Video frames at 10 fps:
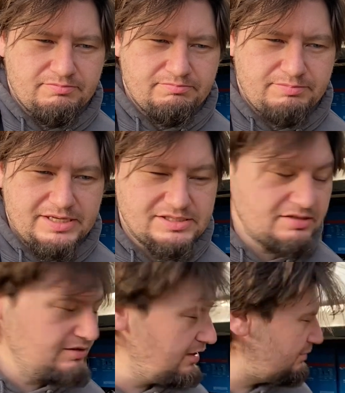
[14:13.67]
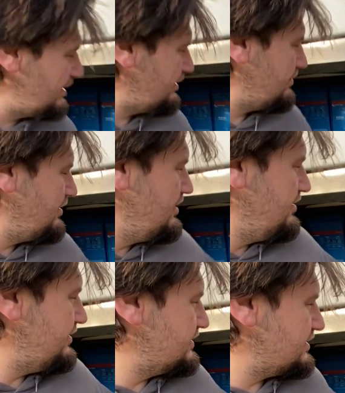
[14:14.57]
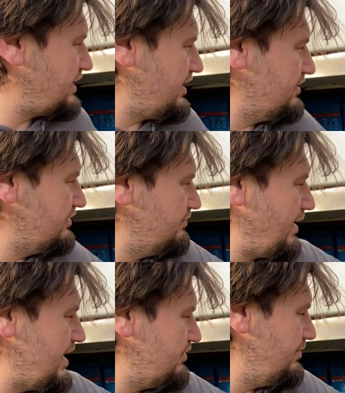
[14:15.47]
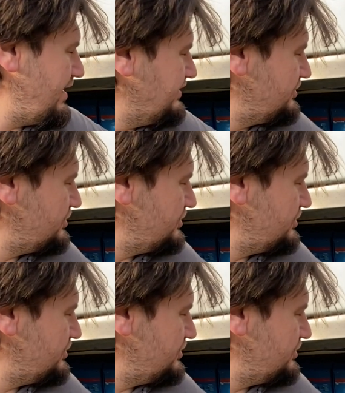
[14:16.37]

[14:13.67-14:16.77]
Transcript: basically limiting this entire battery bank to